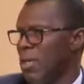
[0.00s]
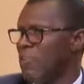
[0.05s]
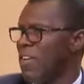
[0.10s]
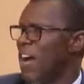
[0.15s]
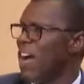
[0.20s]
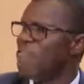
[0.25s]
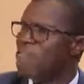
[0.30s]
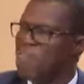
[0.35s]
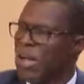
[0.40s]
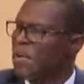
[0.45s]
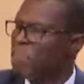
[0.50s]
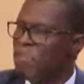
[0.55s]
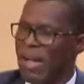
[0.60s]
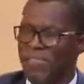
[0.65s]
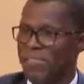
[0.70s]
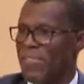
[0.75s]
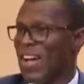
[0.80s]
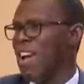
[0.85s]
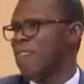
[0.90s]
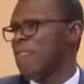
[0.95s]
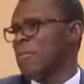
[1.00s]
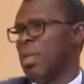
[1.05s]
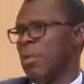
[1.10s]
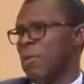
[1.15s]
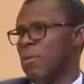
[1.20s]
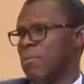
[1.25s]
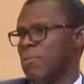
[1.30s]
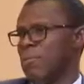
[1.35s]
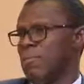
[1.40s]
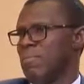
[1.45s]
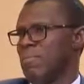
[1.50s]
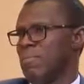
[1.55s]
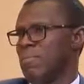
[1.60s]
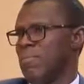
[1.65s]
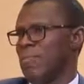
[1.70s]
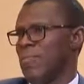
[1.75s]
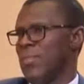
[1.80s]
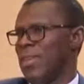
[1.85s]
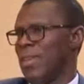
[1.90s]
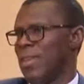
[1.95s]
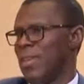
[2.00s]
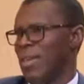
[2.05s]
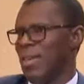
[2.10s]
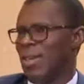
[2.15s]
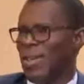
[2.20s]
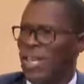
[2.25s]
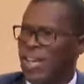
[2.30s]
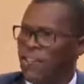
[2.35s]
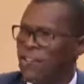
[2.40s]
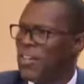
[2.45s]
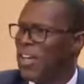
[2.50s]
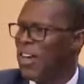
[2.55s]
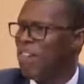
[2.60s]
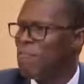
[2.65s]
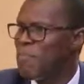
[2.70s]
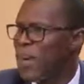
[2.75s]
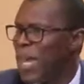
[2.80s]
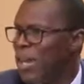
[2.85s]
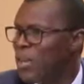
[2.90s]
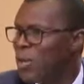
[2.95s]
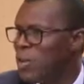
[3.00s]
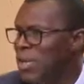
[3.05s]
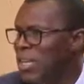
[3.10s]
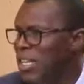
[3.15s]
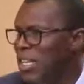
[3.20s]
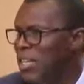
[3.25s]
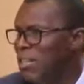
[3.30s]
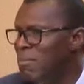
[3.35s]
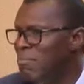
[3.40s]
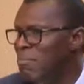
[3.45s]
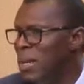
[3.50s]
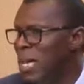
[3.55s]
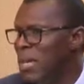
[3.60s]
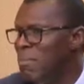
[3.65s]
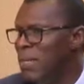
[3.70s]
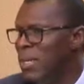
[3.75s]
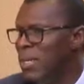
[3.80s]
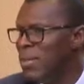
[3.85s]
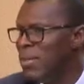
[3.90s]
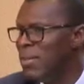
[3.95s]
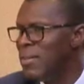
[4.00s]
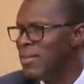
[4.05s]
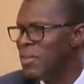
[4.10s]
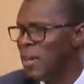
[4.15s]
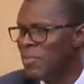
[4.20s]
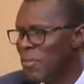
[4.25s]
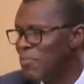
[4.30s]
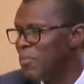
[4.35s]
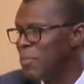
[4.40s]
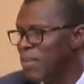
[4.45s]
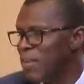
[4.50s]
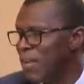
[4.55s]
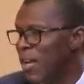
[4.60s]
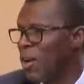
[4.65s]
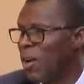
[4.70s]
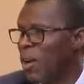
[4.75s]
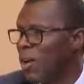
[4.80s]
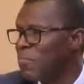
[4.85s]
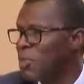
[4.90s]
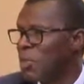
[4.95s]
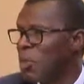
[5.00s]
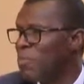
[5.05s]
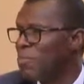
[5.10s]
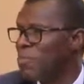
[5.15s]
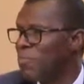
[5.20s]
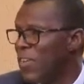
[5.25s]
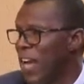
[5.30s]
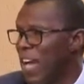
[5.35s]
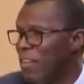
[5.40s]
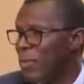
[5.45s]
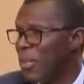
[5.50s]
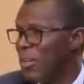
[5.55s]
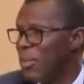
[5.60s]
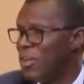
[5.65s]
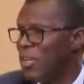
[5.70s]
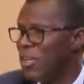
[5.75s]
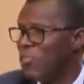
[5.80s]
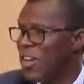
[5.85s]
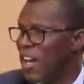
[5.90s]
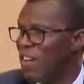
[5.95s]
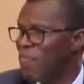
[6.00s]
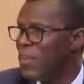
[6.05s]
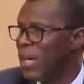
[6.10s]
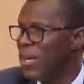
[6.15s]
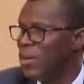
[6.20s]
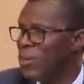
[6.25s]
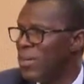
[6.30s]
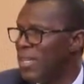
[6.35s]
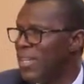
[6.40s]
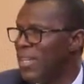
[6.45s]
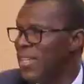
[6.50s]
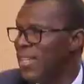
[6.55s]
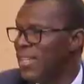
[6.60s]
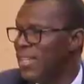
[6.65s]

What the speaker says: If I have paid my 5 million, if you have paid only, maybe your 50% also comes to 5 million. If you have paid only